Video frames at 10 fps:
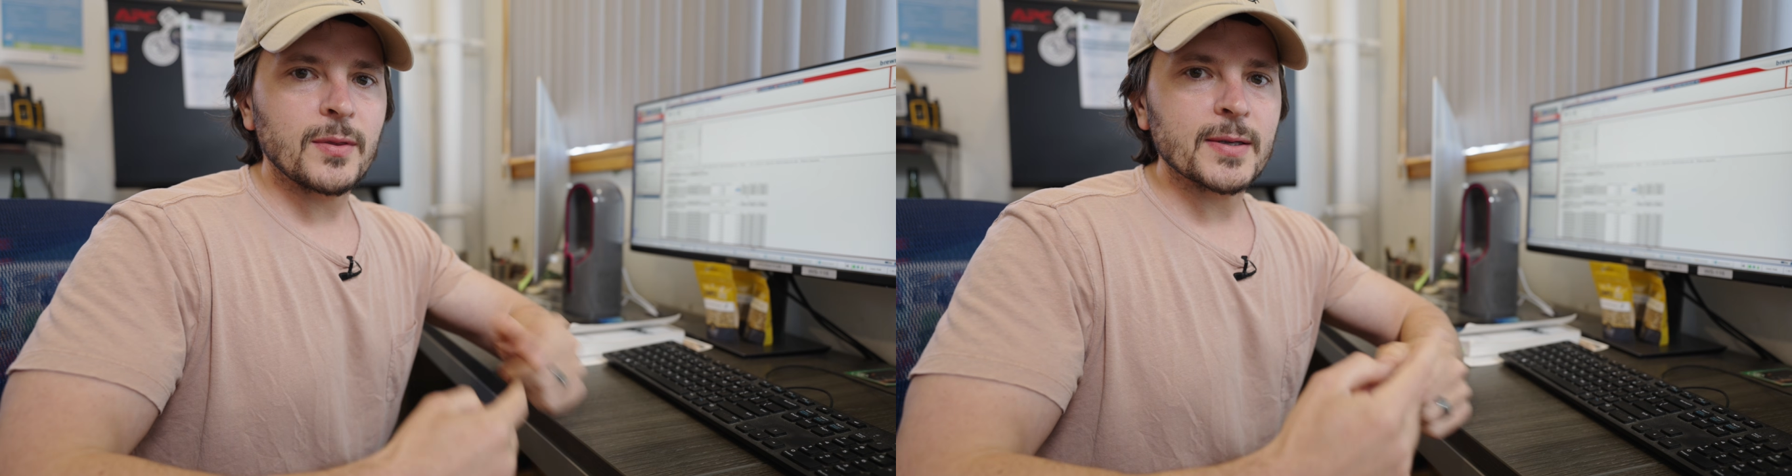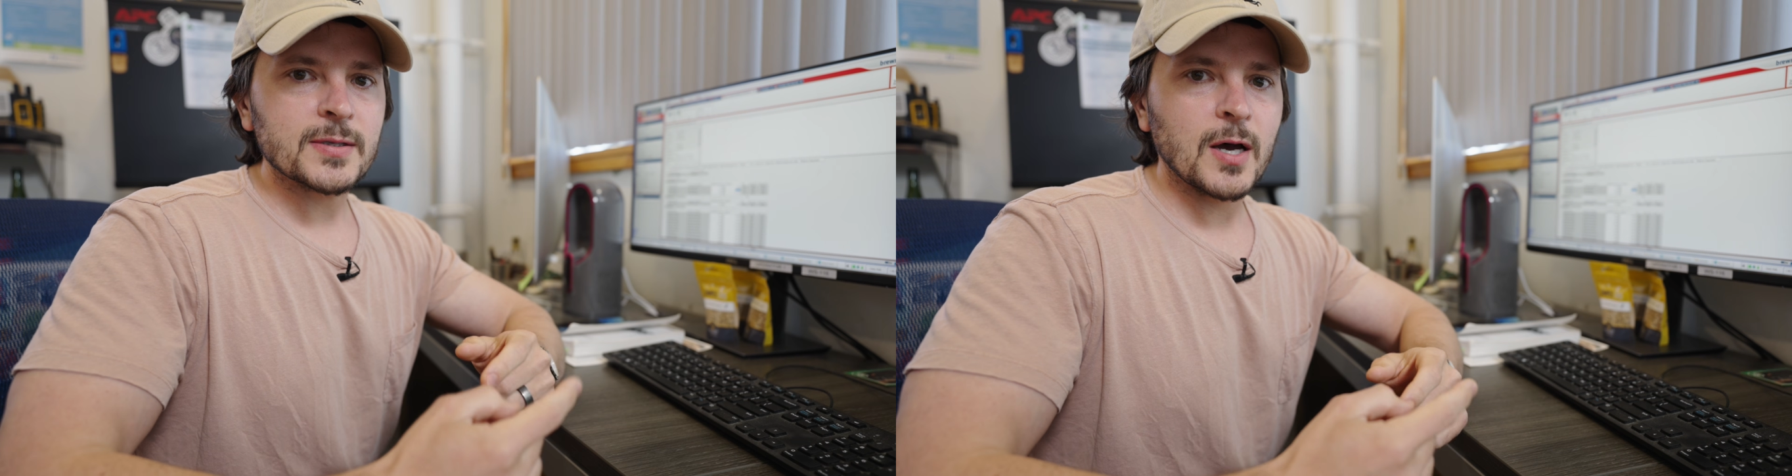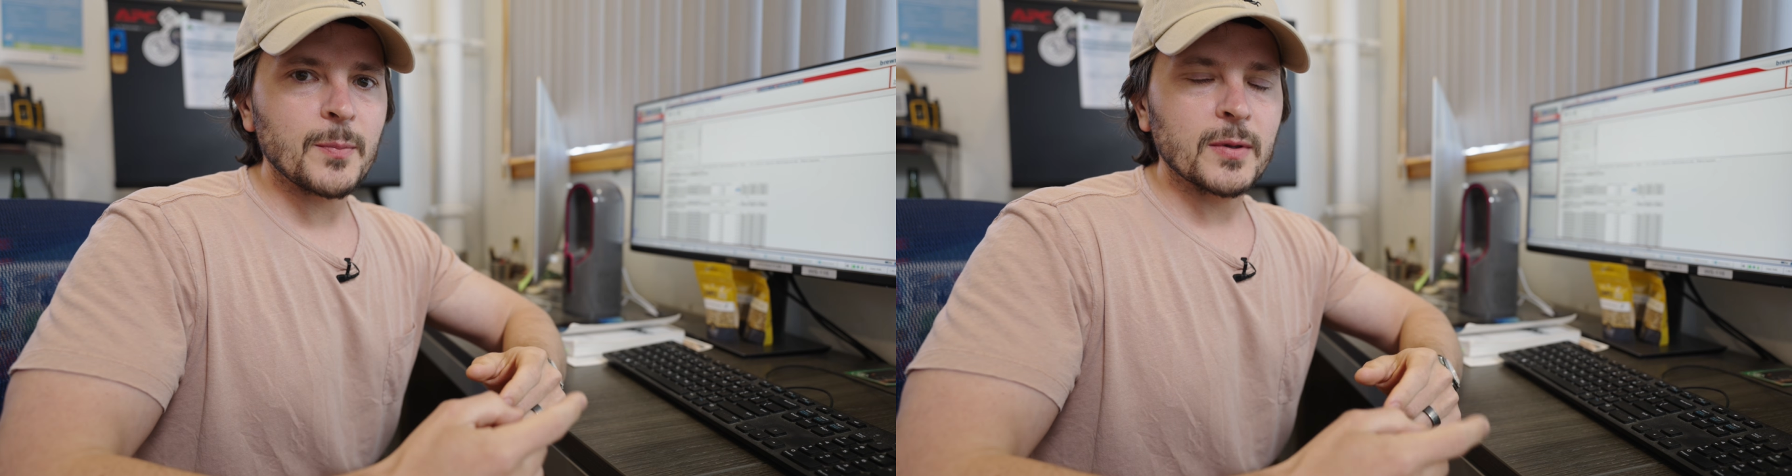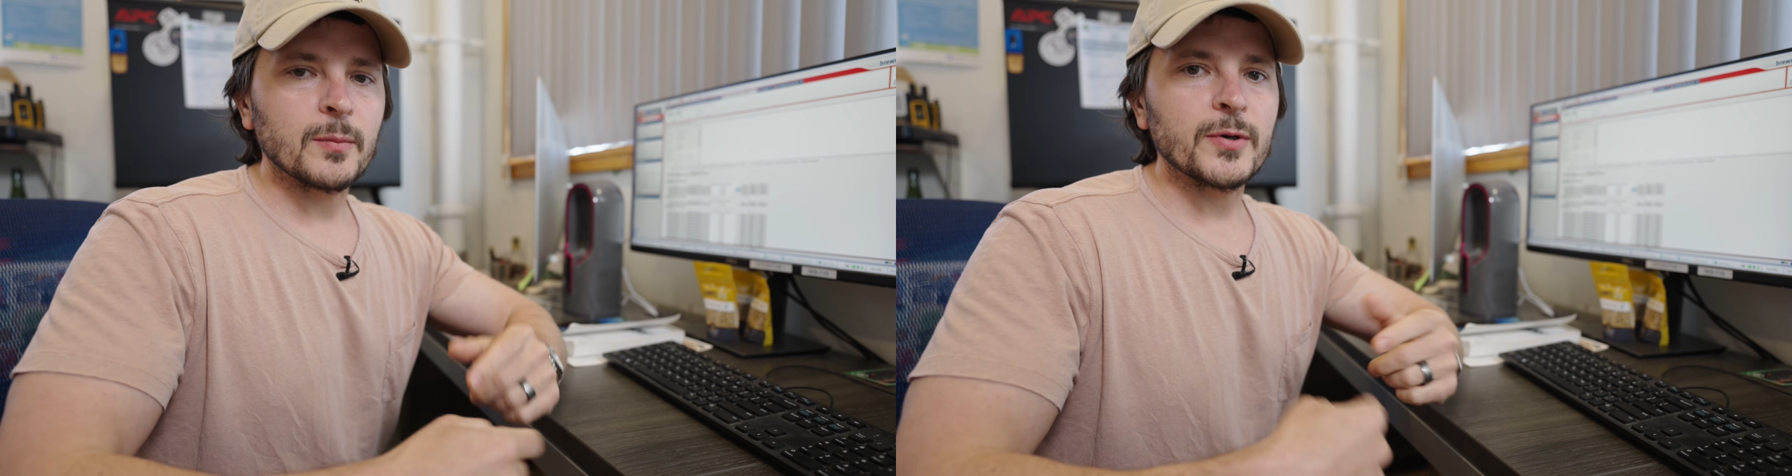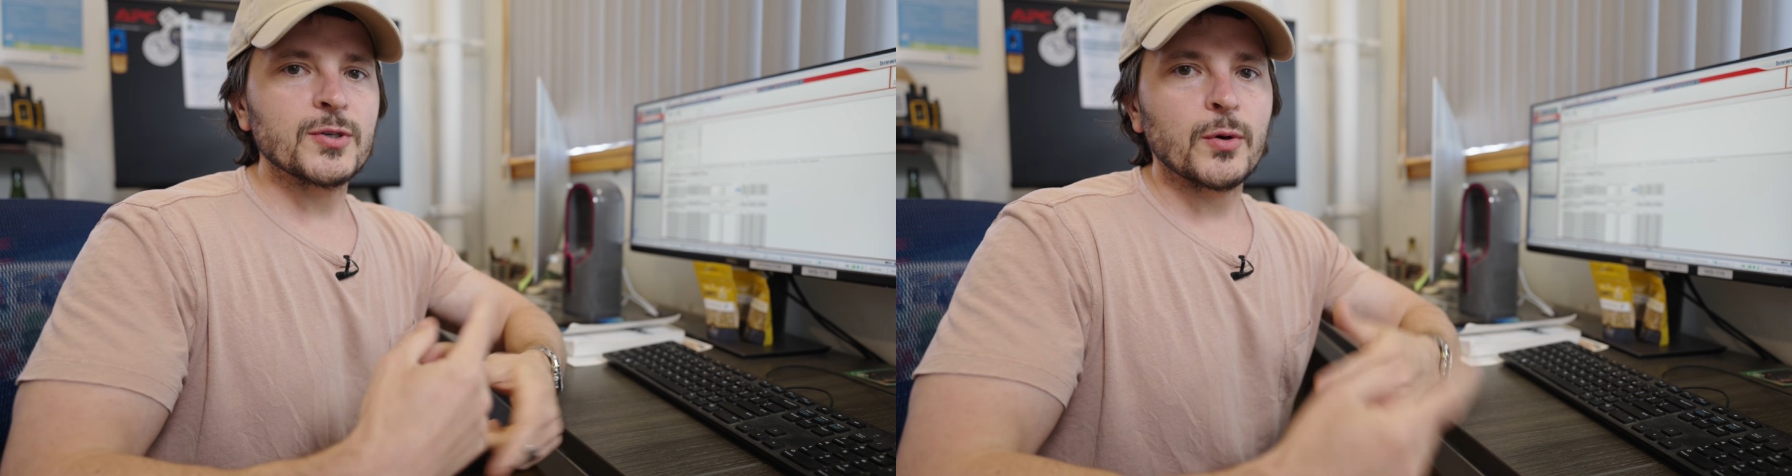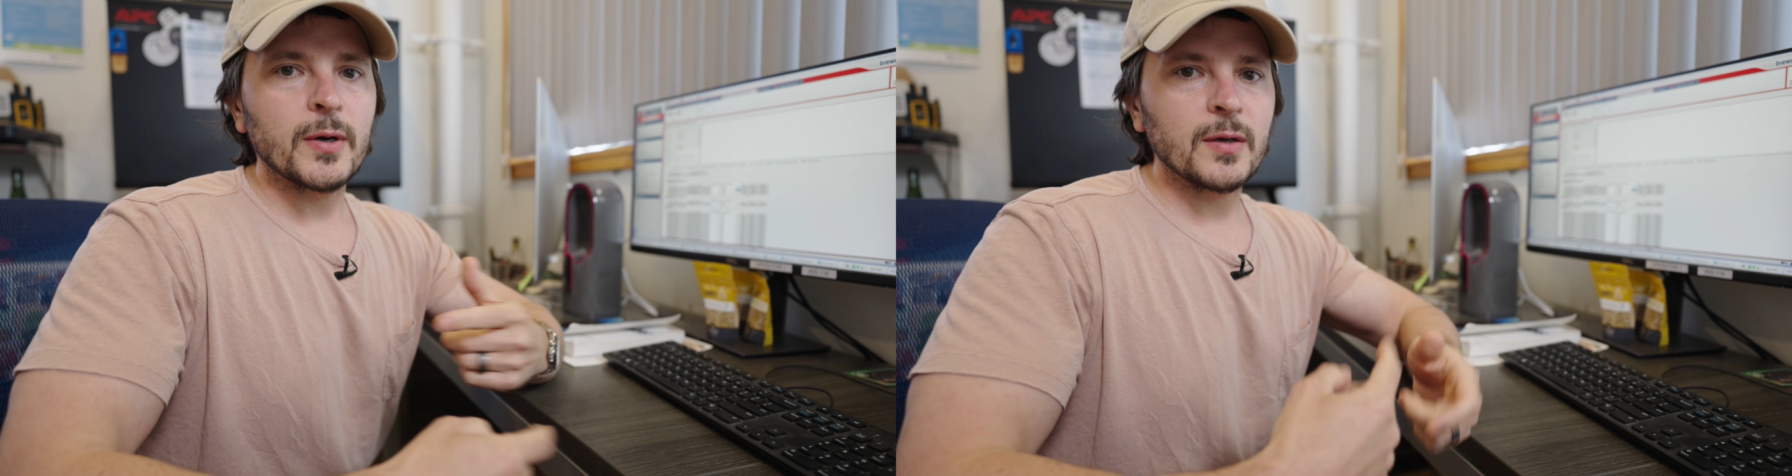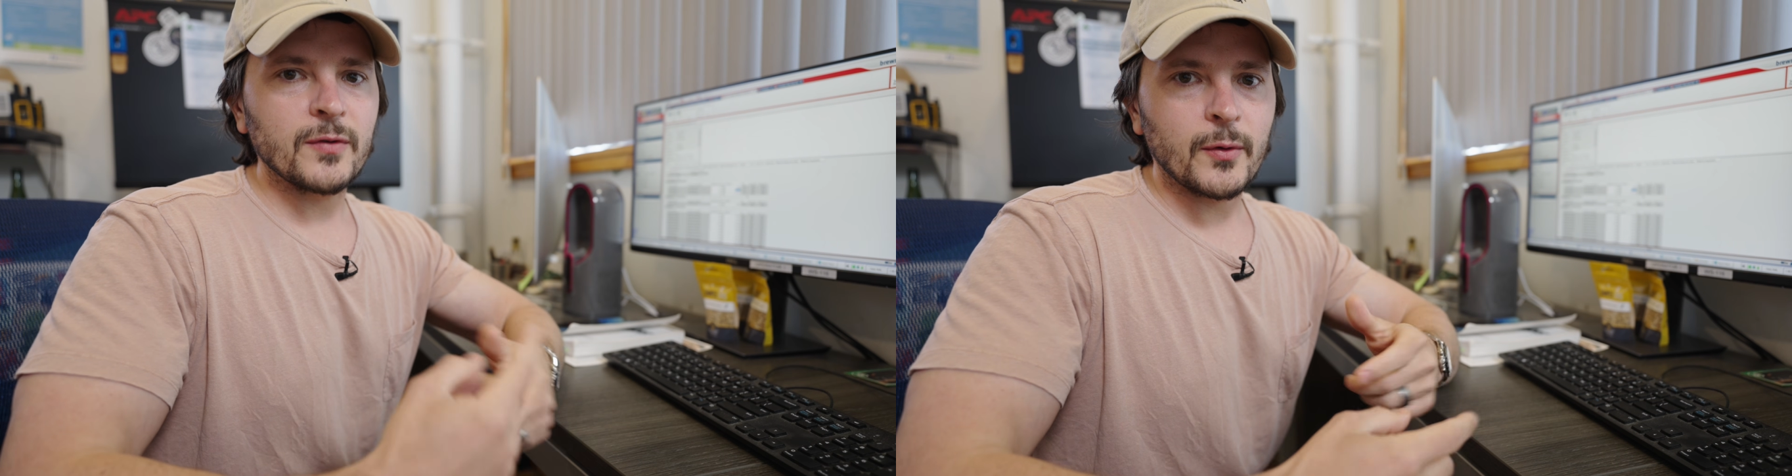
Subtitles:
things up and the majority of